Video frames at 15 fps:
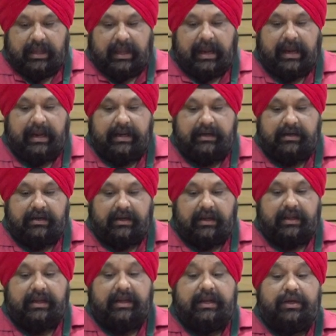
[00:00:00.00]
and
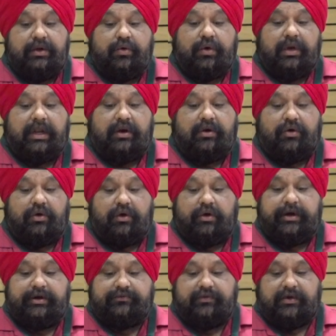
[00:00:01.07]
indole
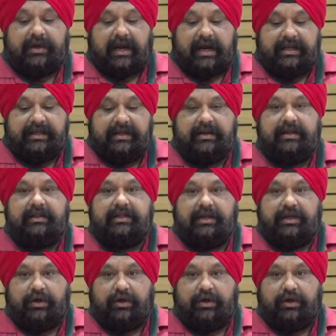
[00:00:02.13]
alkaloids were higher in the